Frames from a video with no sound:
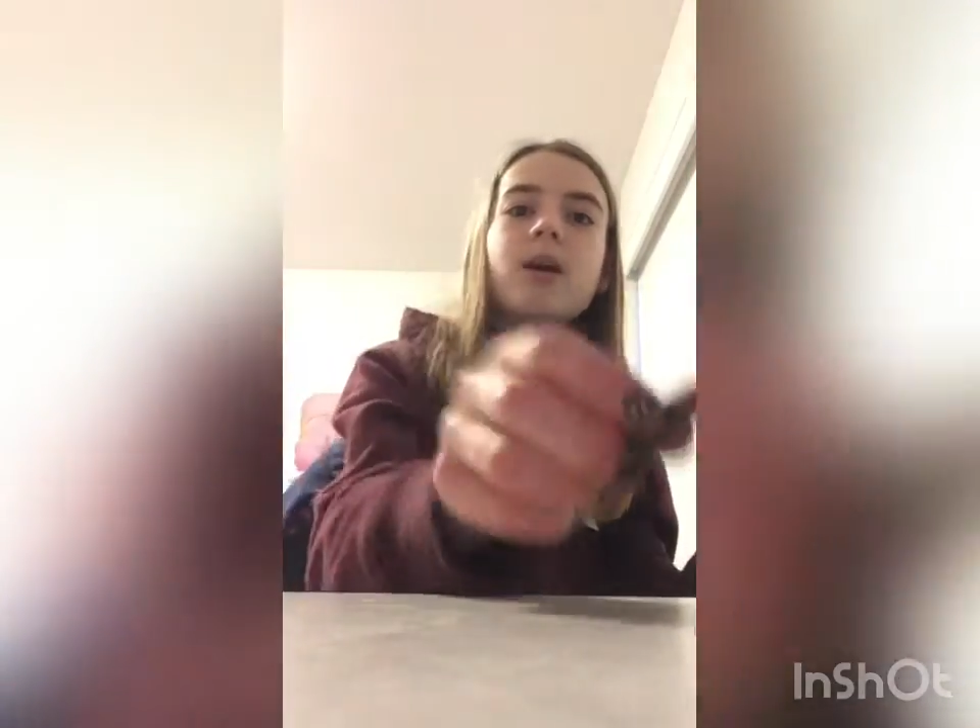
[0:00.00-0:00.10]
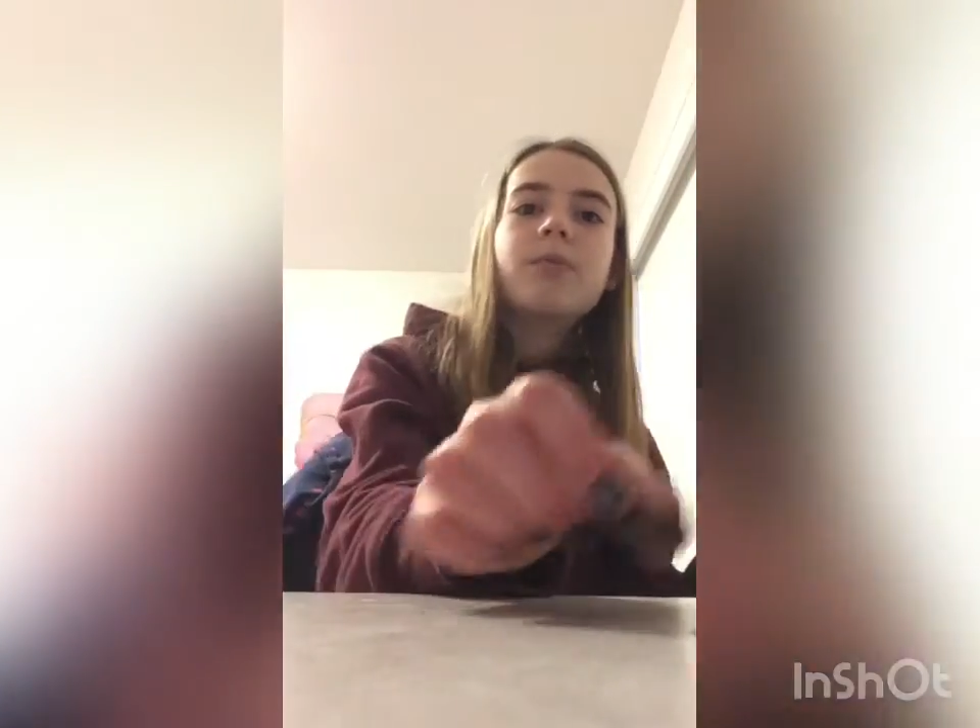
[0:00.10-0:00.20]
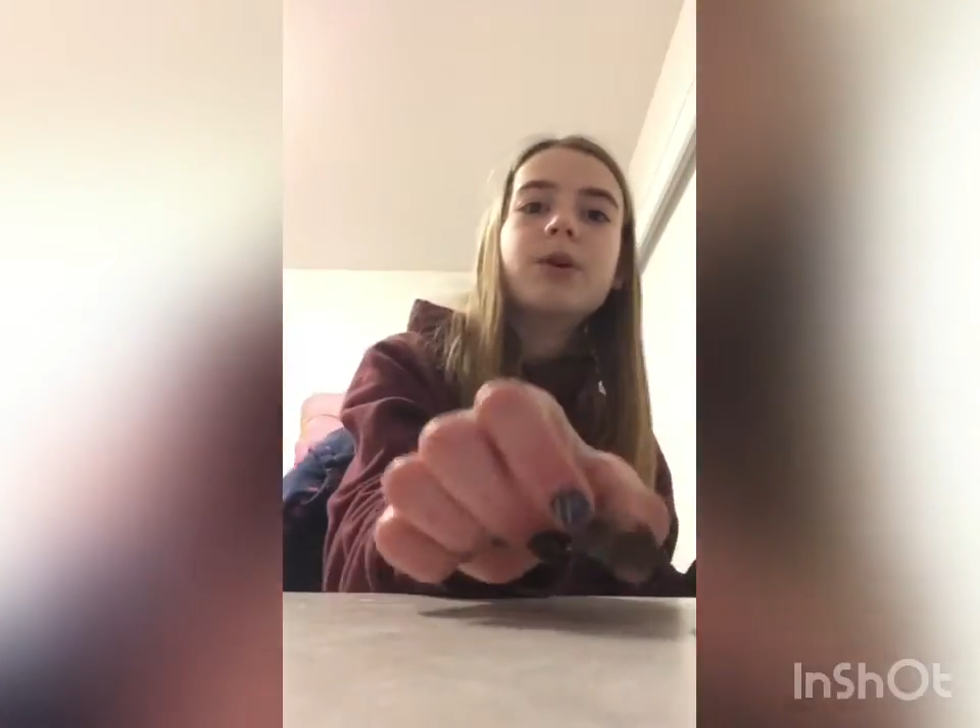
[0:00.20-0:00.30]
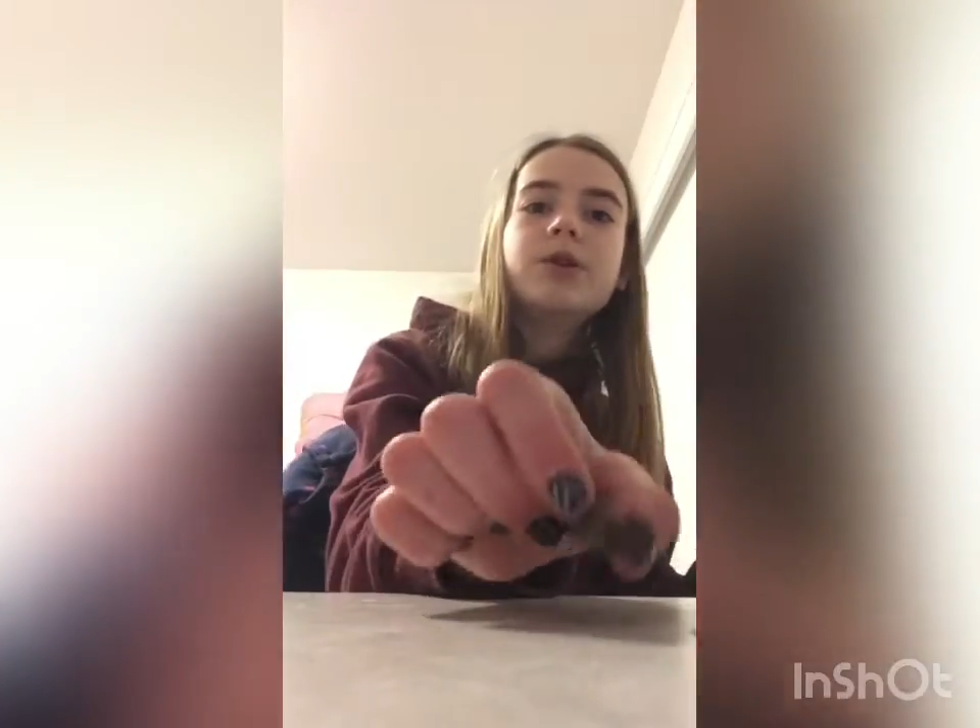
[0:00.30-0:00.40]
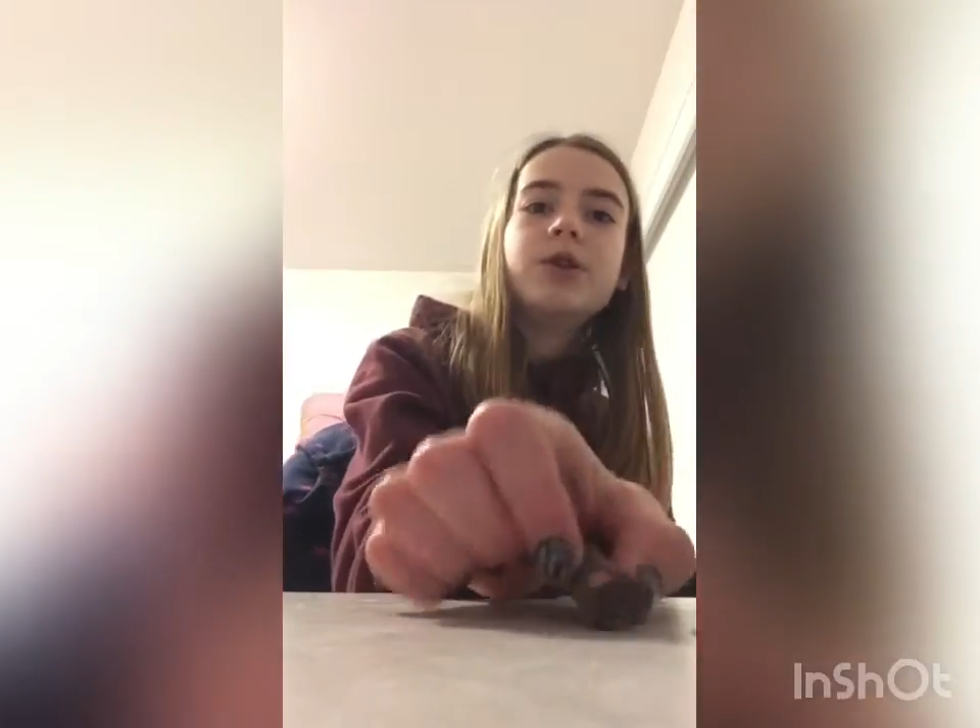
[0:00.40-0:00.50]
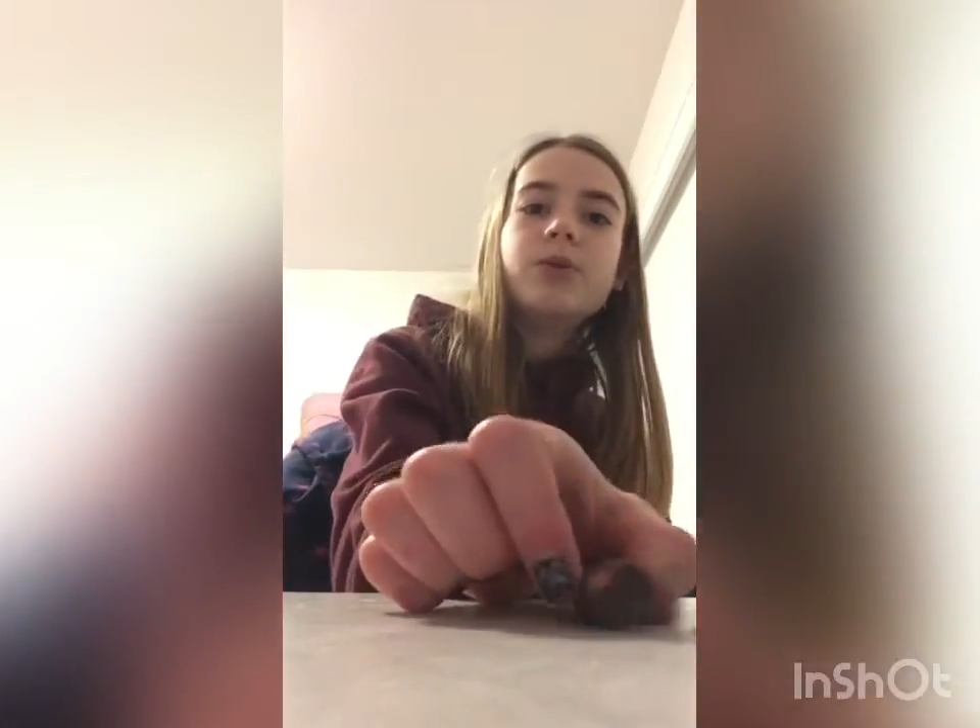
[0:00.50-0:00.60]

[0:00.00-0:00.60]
but you